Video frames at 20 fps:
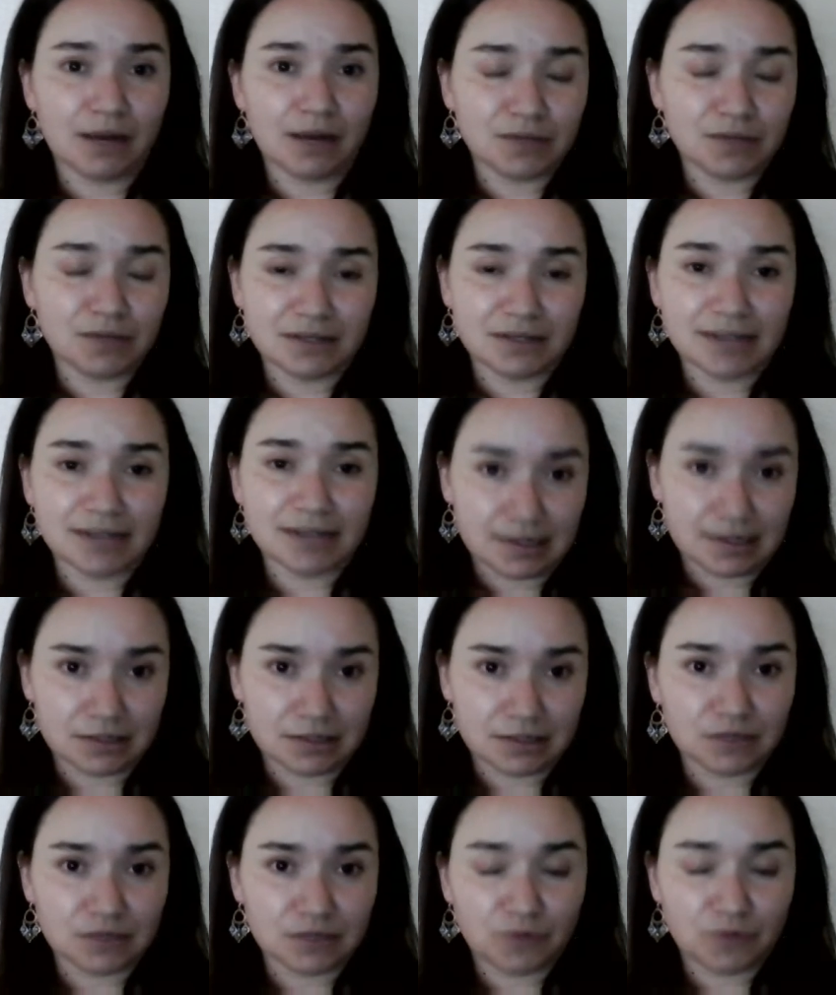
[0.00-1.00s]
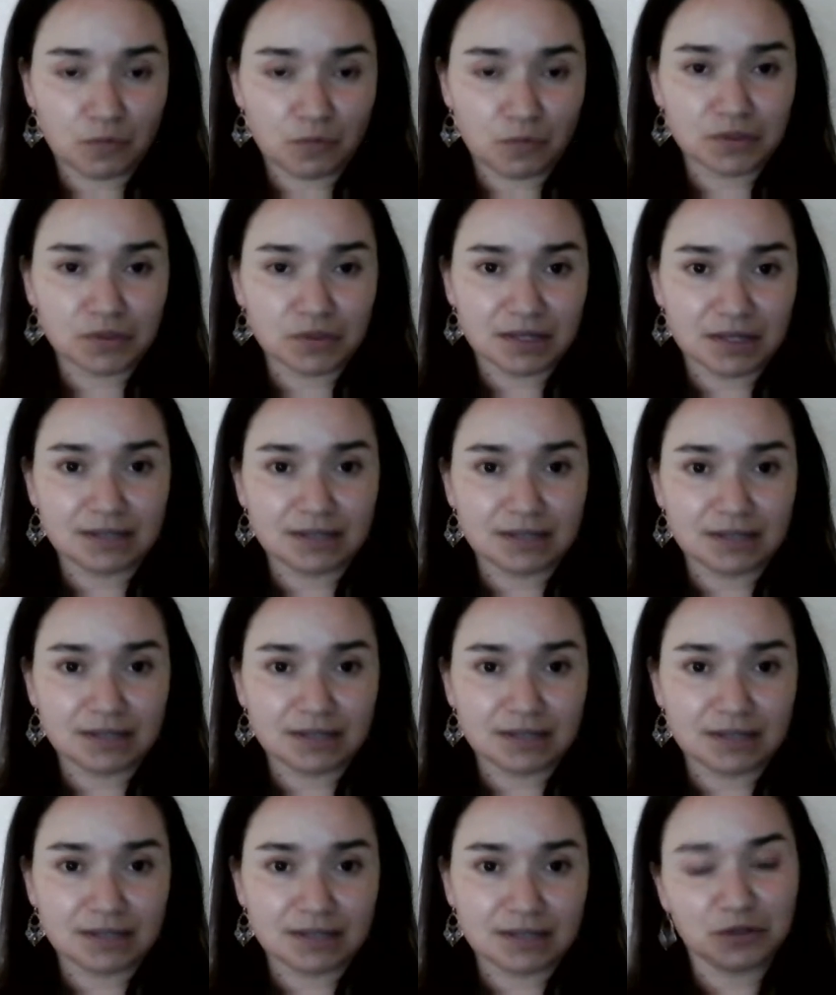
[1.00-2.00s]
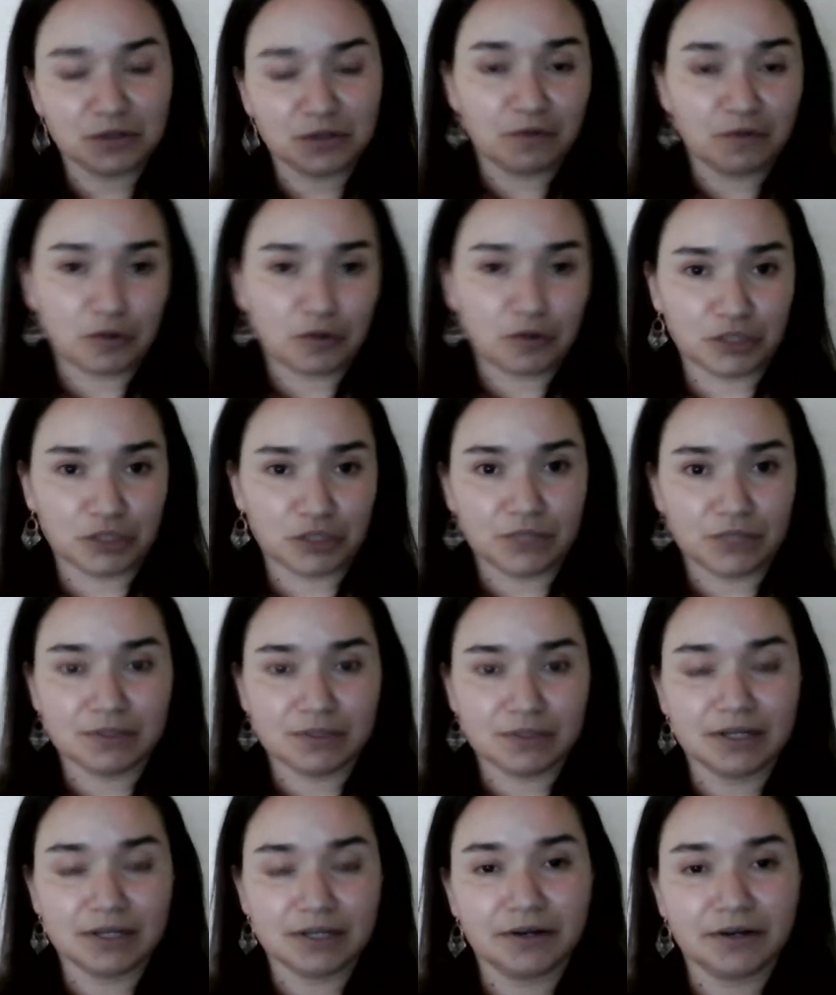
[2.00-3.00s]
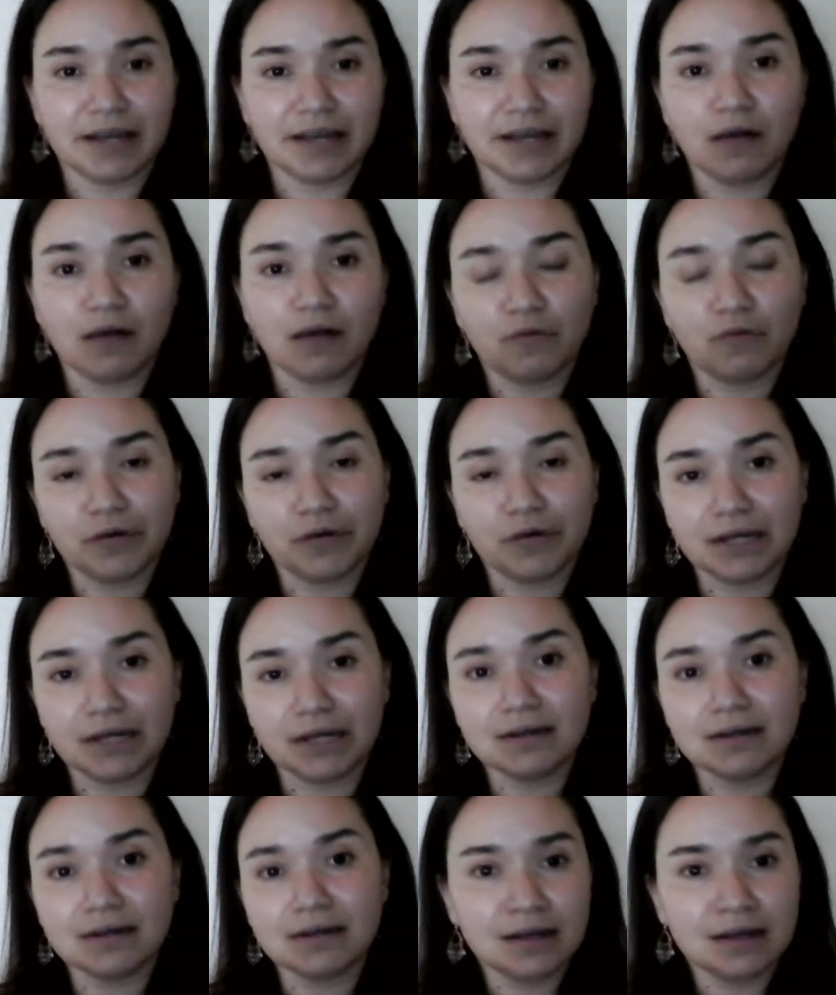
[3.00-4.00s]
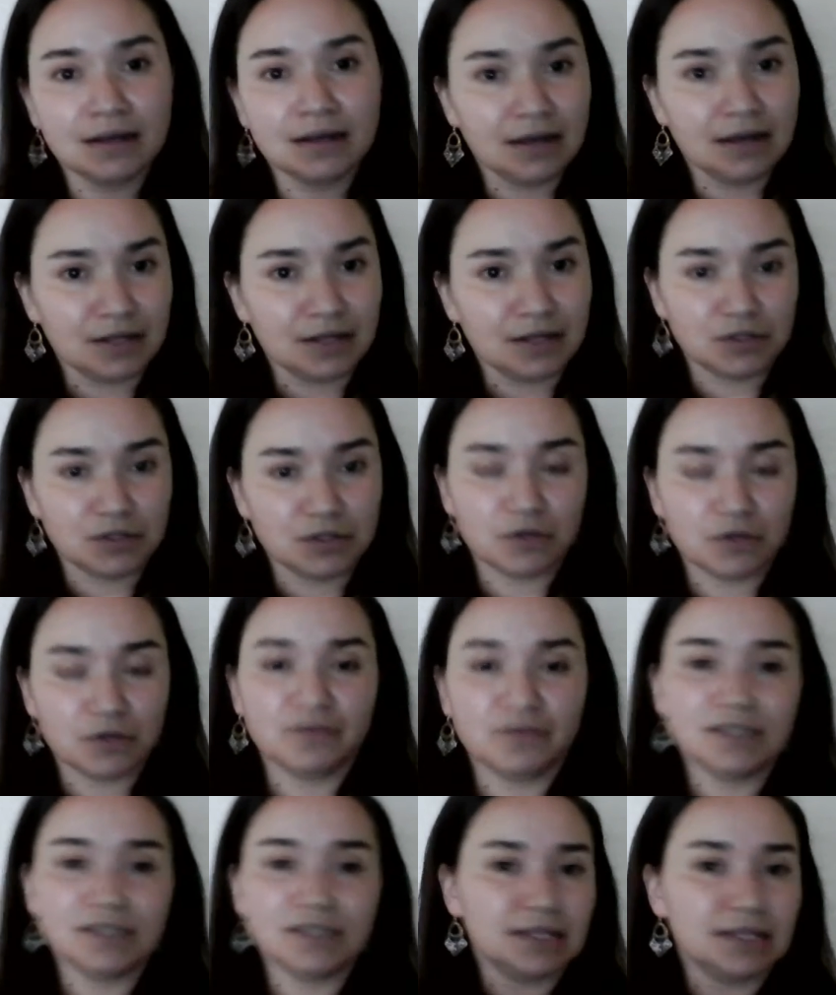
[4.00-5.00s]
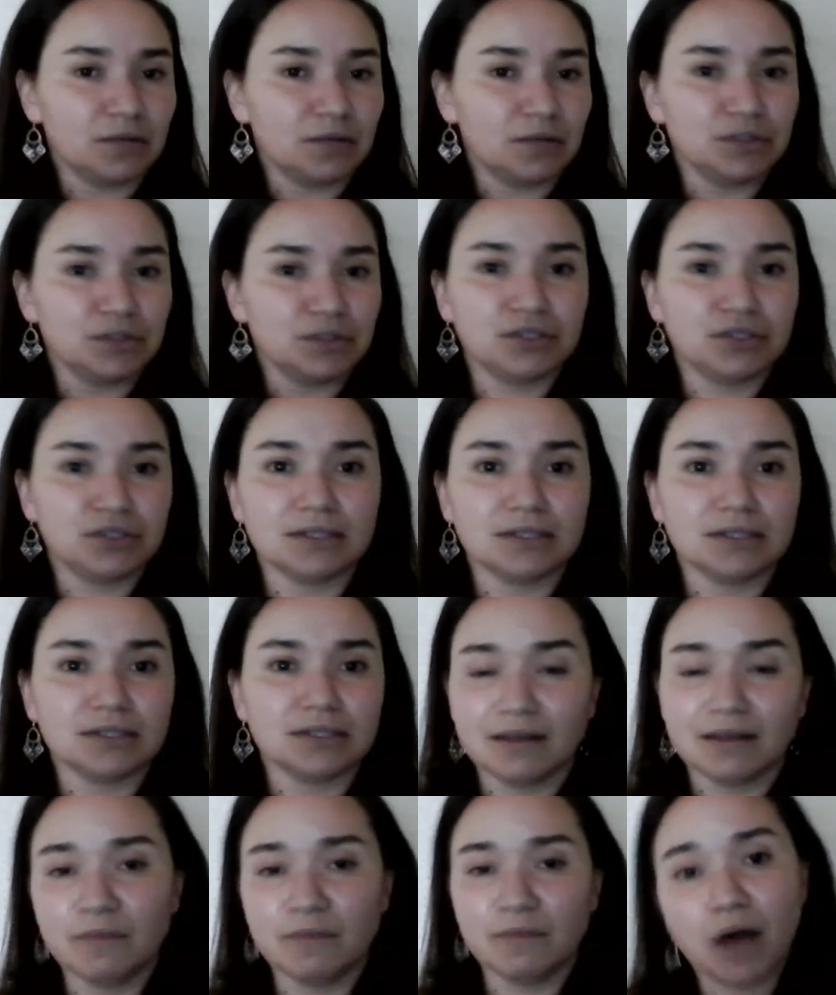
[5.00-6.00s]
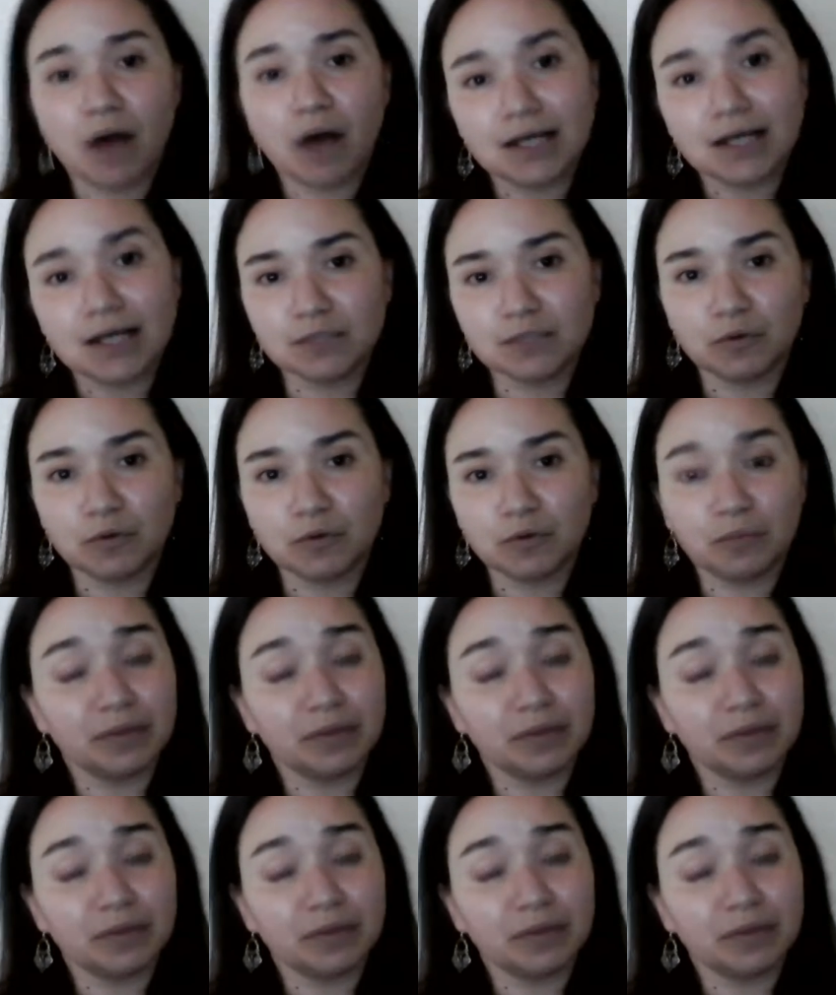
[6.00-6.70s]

I was in Texas for most of the time, and so of course she was here in California, and so visiting was just impossible.